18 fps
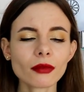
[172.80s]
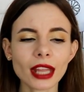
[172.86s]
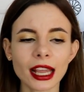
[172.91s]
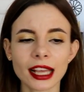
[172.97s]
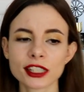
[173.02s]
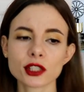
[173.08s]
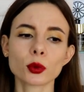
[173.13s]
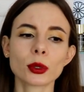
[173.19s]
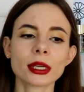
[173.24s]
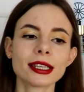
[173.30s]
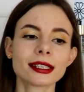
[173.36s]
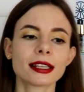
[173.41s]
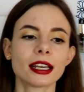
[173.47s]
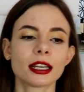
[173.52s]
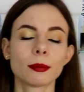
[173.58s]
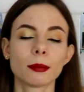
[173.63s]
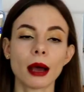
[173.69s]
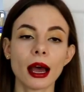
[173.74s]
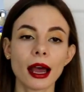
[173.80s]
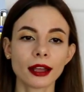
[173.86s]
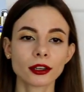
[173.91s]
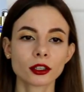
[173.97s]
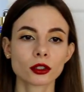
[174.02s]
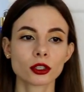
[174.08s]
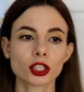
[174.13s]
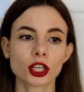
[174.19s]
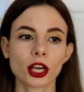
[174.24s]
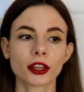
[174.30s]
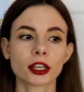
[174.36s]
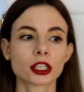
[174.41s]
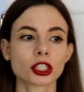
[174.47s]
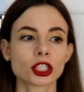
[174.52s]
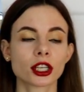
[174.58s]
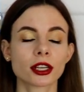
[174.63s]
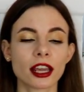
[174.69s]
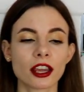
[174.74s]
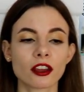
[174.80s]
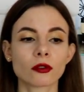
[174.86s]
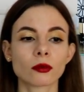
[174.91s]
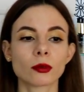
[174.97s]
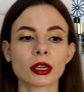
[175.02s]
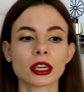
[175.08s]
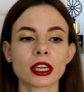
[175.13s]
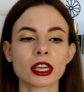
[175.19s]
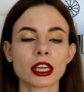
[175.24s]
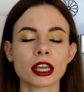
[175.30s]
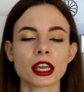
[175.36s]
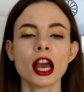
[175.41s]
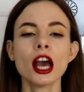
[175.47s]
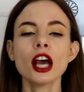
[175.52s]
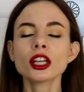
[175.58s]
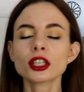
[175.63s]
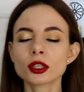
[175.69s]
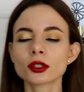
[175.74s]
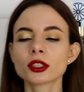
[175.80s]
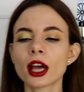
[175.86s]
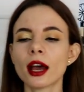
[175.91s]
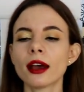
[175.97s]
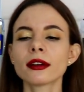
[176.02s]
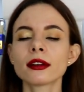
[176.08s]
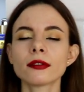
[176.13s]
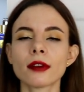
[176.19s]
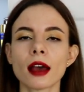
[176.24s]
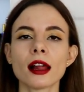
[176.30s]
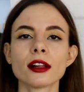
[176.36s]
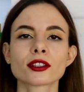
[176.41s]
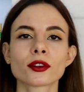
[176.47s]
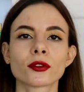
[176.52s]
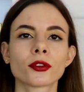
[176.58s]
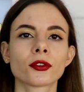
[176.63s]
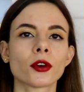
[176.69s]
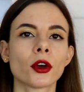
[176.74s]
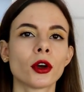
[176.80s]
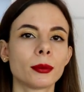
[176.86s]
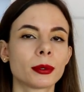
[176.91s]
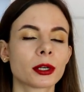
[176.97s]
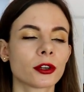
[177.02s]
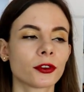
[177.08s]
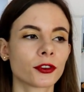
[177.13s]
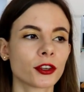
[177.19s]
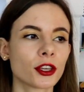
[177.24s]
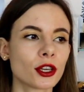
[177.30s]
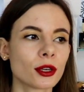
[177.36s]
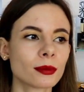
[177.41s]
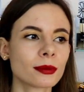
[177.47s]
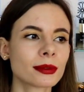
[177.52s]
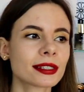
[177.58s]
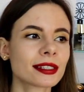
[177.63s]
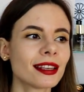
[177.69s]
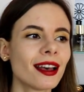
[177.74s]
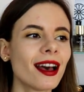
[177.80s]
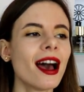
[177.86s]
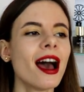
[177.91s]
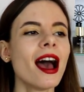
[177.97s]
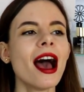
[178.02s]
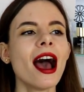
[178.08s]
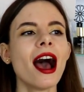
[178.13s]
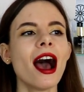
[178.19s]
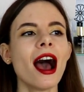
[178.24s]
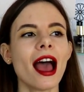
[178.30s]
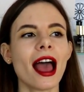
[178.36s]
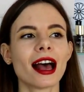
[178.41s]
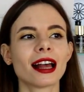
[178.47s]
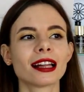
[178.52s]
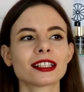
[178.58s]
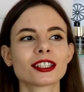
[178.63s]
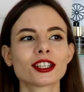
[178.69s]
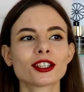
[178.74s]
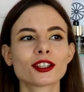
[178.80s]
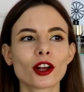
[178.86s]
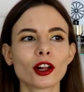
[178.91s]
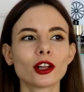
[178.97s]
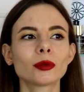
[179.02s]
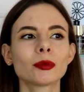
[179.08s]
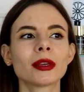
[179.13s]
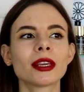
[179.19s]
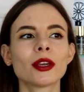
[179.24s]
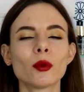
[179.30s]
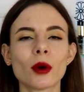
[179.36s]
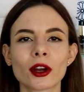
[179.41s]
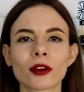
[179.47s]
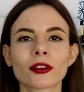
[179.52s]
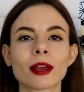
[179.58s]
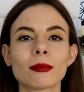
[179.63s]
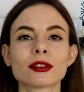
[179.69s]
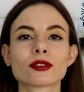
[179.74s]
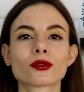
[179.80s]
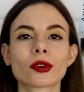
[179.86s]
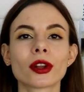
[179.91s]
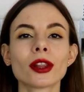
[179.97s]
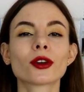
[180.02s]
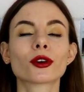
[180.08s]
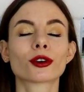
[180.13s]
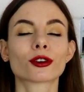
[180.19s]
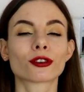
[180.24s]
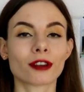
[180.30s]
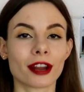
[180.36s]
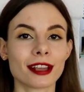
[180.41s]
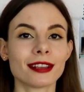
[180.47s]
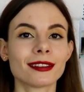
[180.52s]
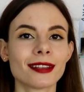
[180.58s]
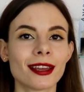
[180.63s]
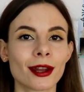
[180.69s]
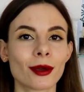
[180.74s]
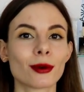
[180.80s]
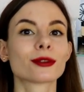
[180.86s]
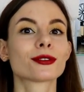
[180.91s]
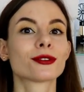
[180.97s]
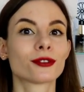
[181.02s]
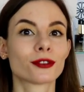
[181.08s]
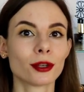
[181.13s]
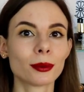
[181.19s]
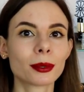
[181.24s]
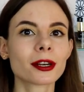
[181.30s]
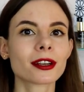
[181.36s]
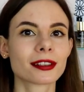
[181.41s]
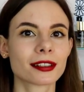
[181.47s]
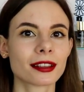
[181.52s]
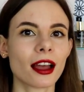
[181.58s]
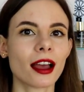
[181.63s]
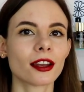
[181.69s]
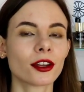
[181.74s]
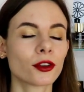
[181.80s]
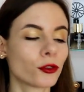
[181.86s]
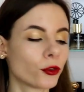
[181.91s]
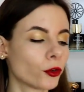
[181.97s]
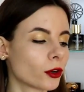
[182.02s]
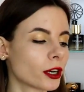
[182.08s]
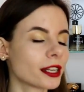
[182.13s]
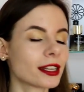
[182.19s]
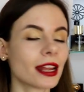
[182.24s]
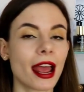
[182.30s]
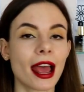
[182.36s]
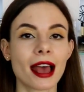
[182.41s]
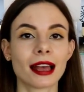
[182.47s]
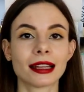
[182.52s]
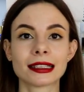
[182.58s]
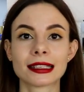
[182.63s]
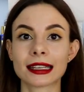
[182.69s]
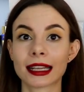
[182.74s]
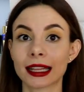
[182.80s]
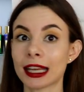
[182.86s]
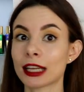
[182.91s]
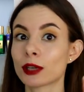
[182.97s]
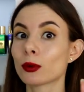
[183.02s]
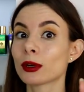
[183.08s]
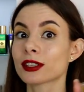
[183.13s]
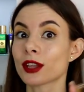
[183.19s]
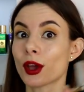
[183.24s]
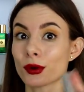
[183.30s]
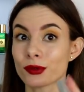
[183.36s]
as we said bye to each other, she gave me 2 tiny vials of her perfumes, and she told me one of them is really crazy, and I was super excited for it. And that was